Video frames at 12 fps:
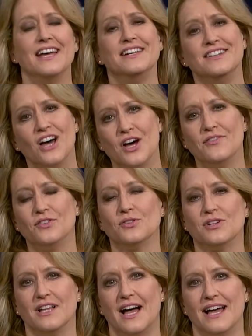a
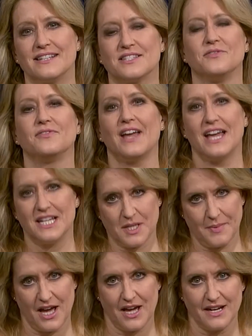novel class of
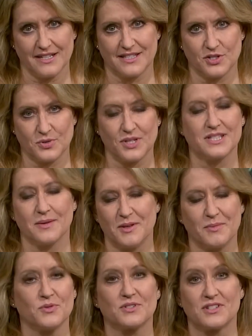antibiotics that treat some of
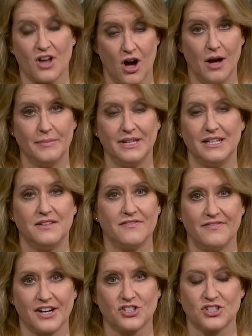the most common
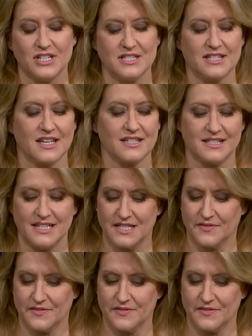infections, C.